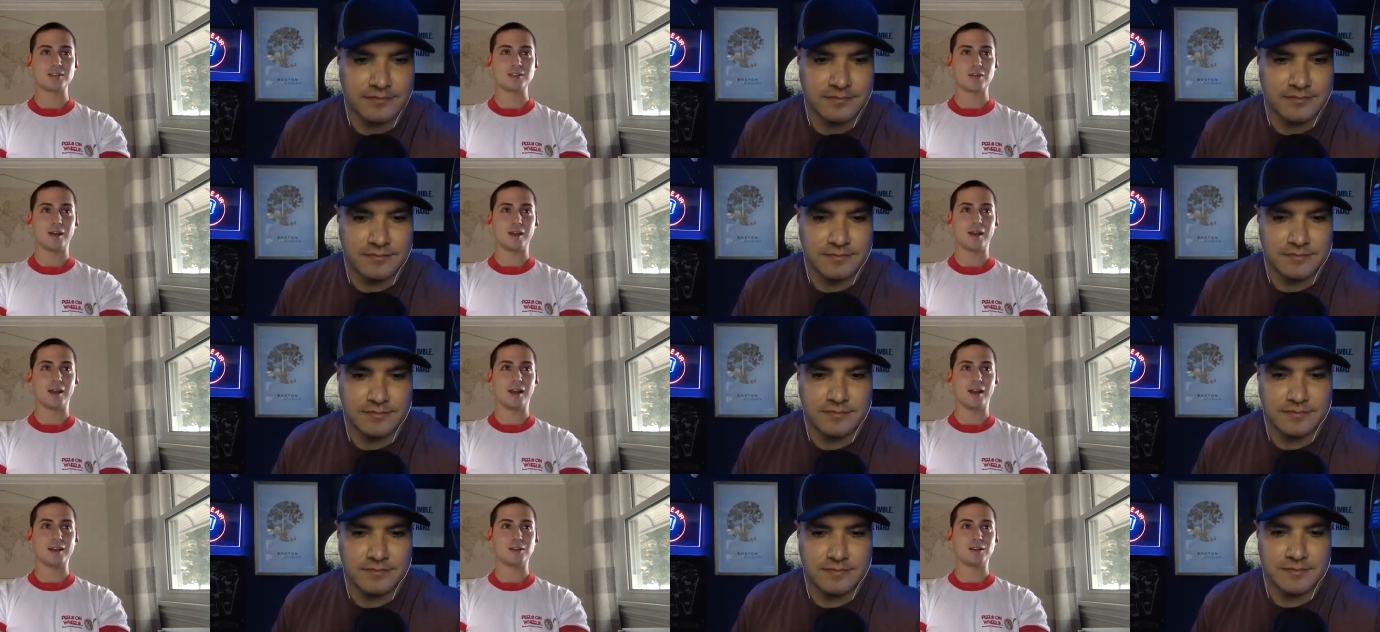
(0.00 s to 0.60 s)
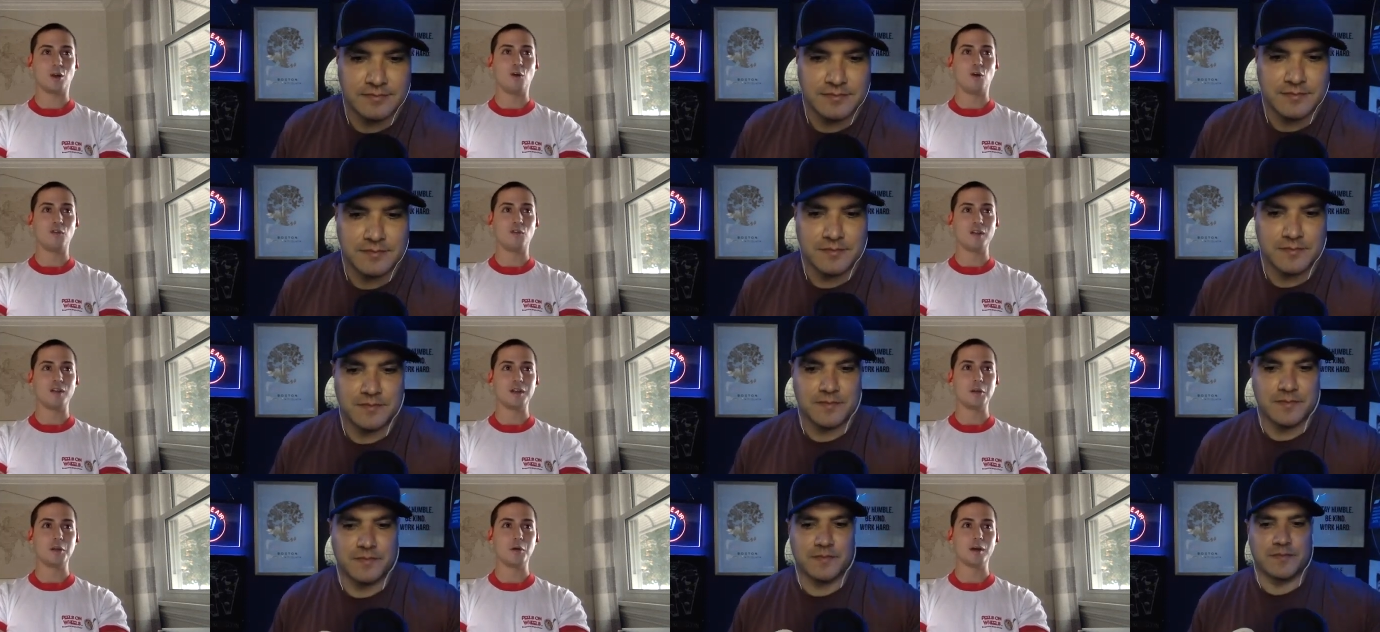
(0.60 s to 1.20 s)
Speaker 1: So I, I dove
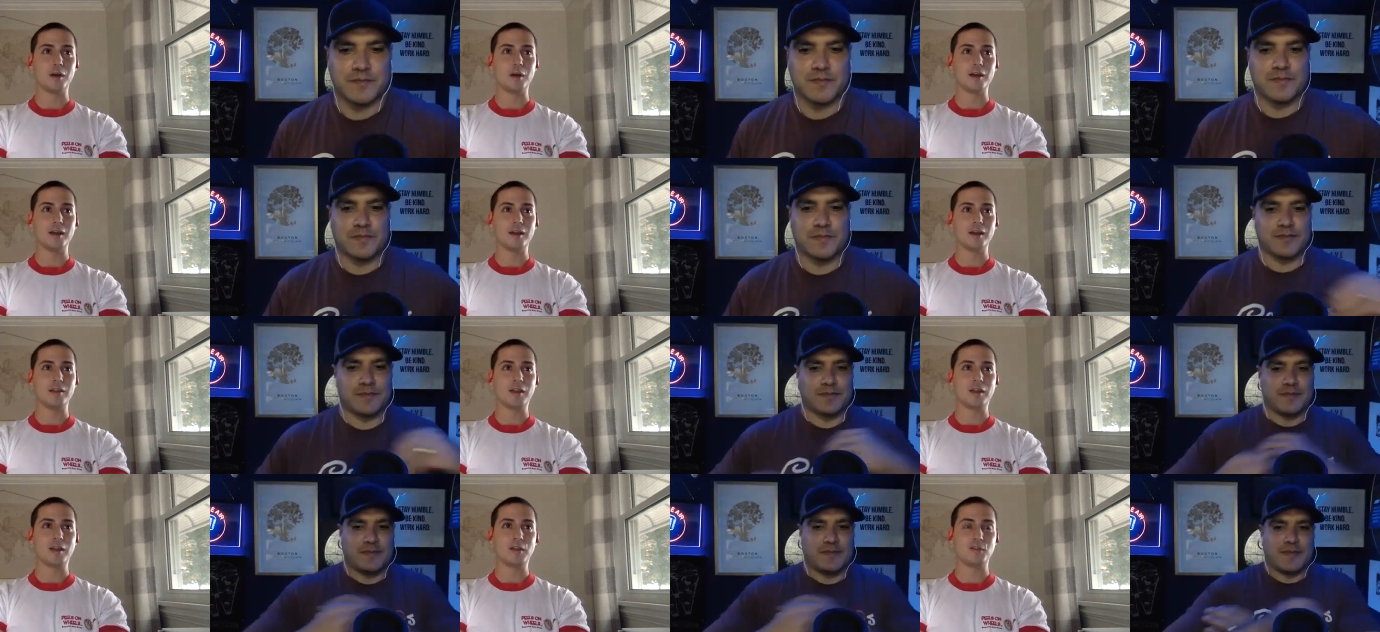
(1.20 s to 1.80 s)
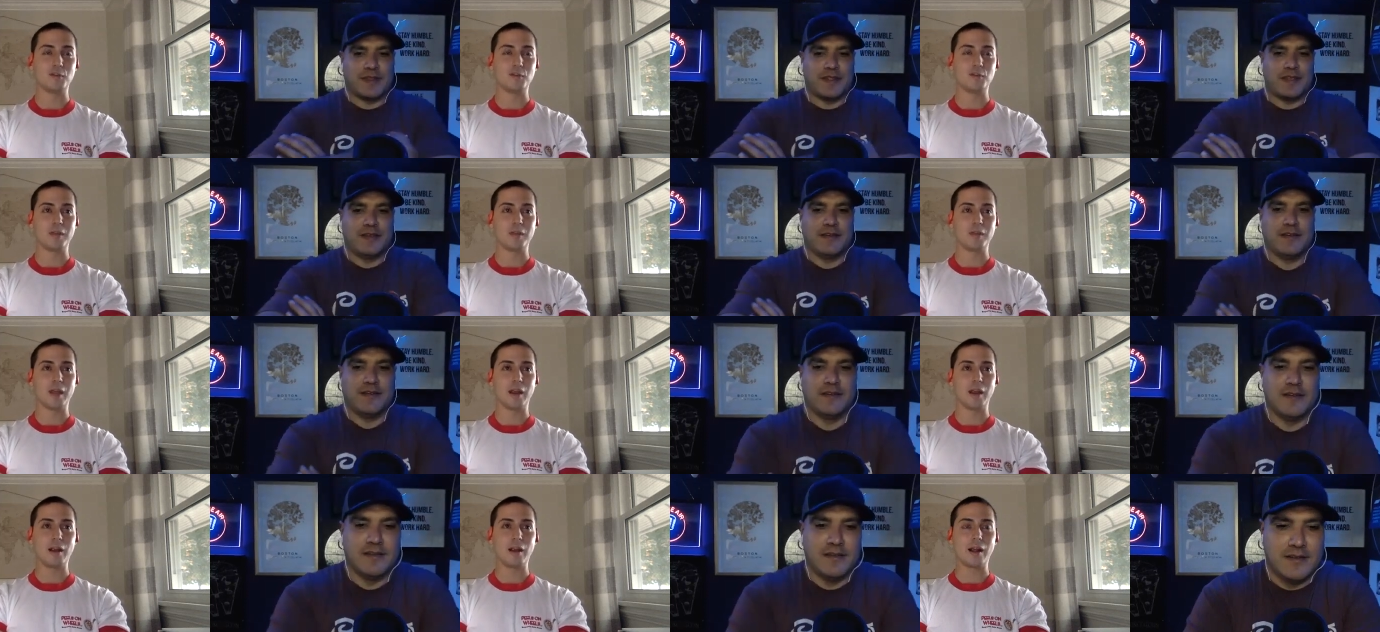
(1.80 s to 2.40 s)
into it, and then from
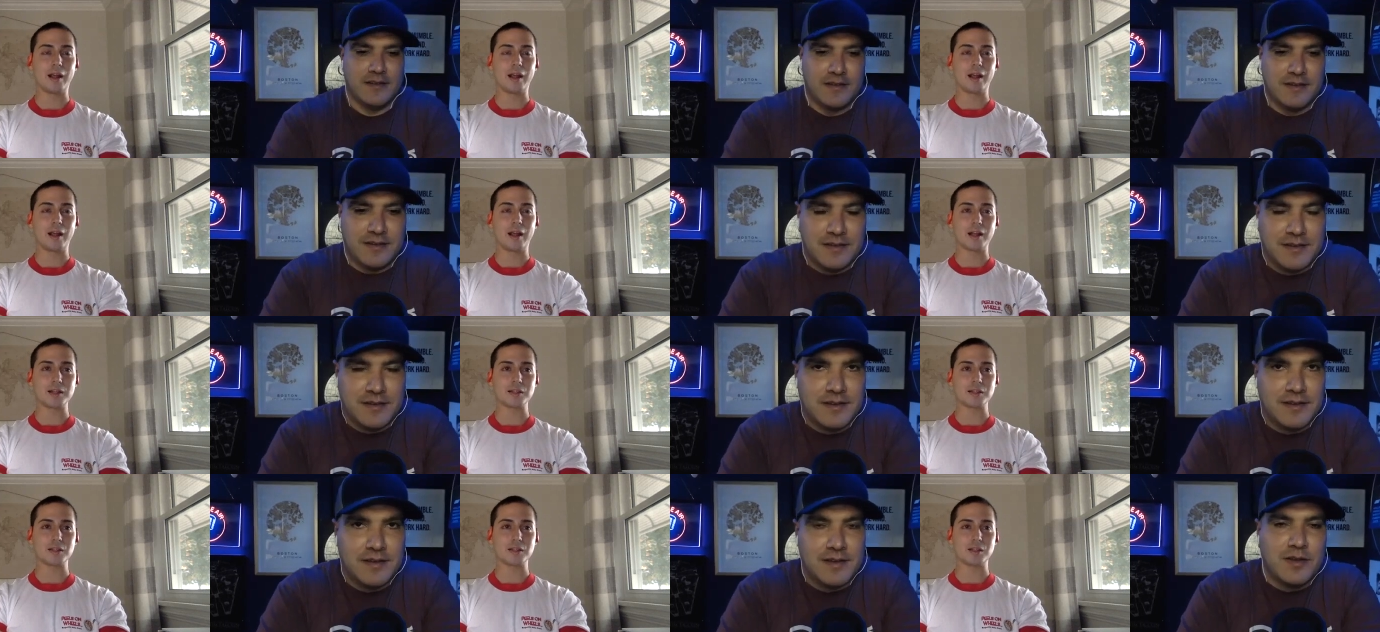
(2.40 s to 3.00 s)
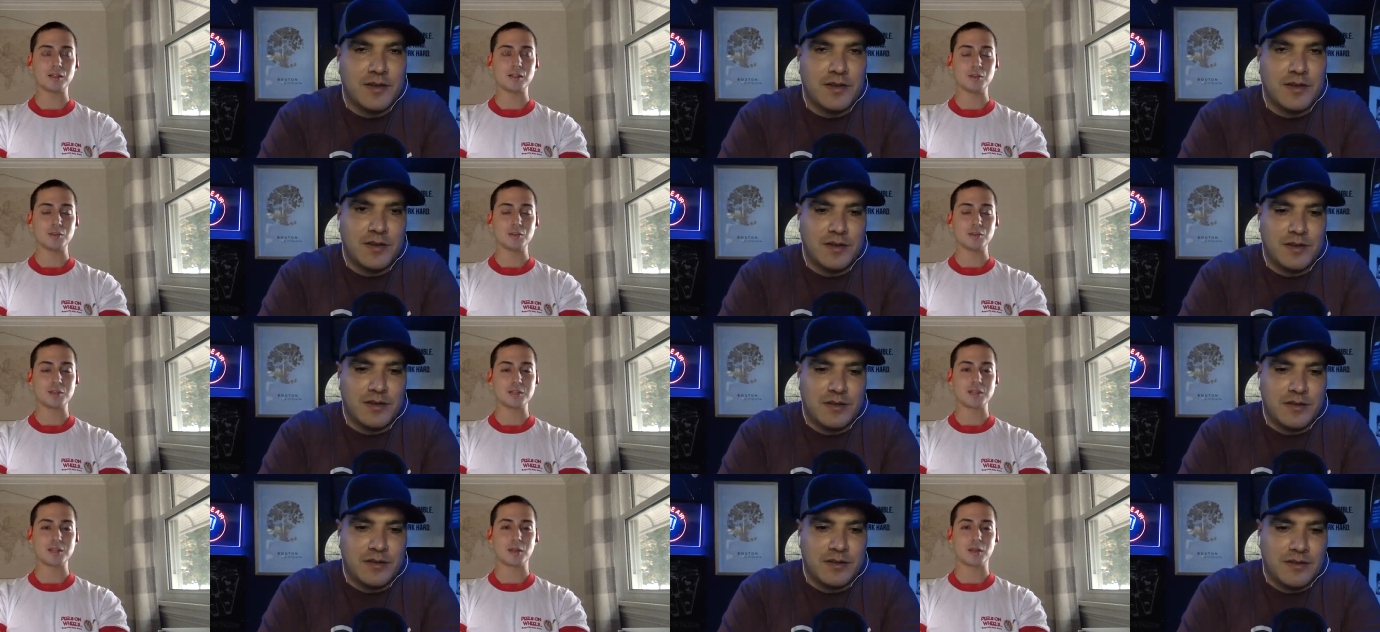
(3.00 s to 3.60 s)
there, I actually use
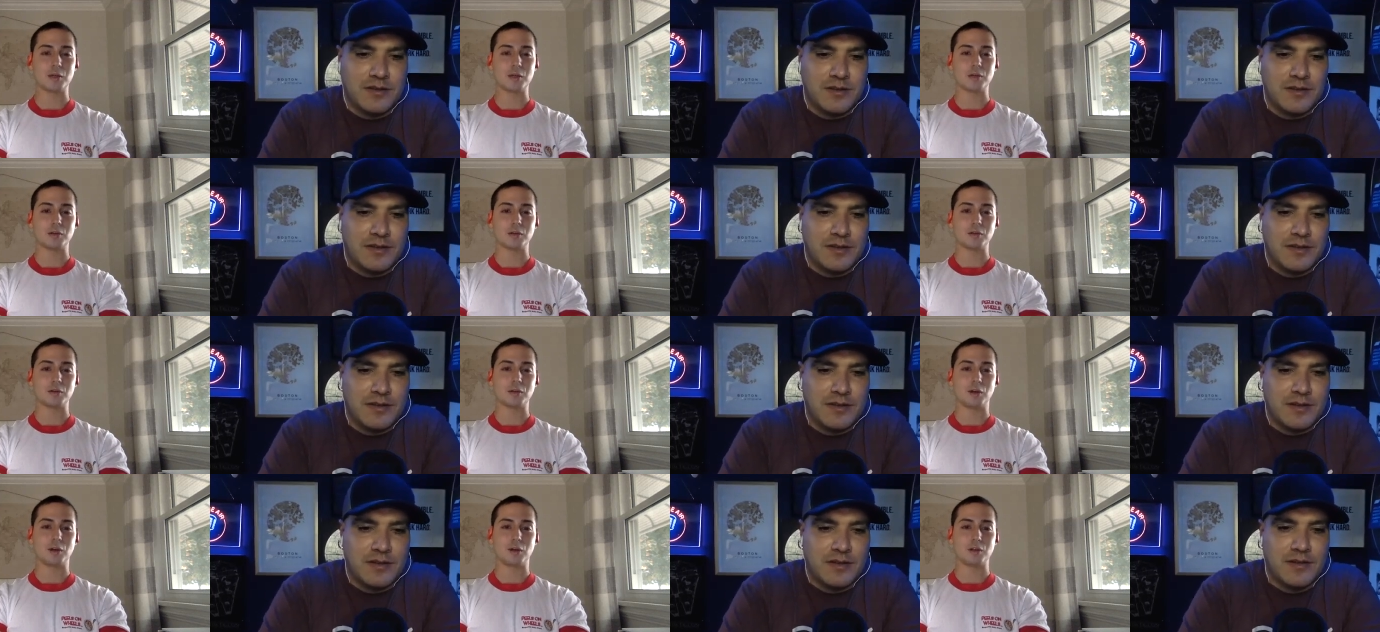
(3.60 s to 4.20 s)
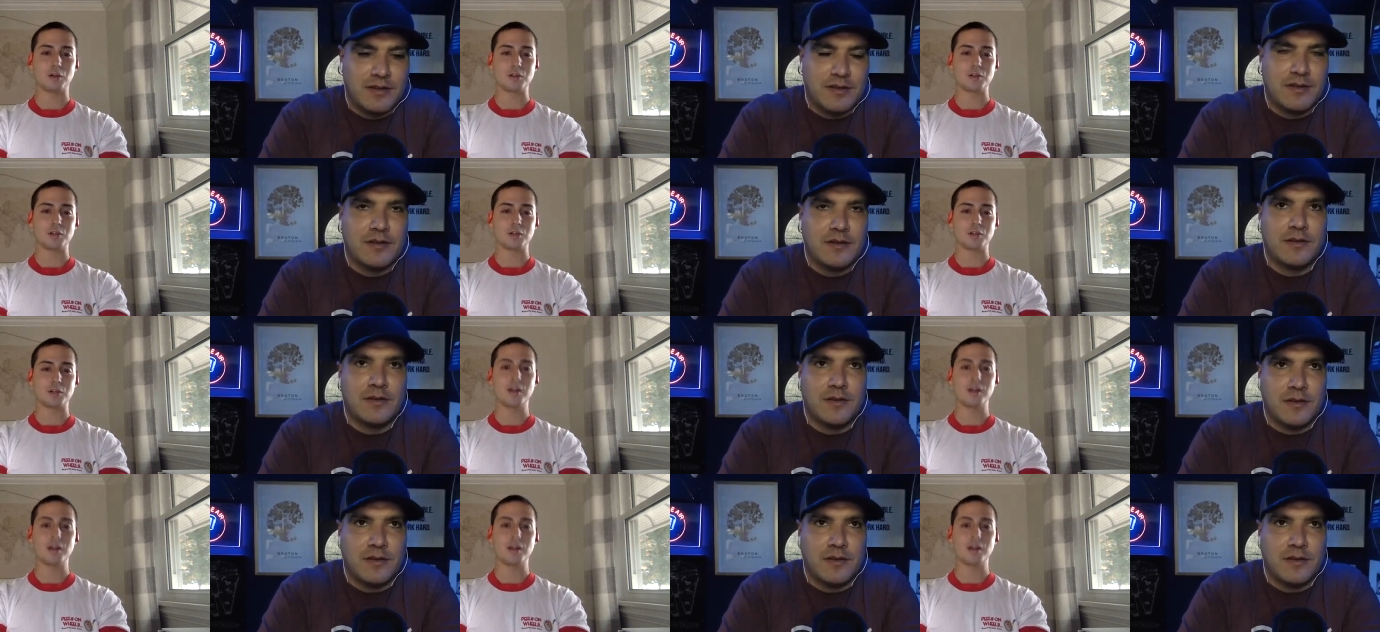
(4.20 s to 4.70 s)
a sourdough culture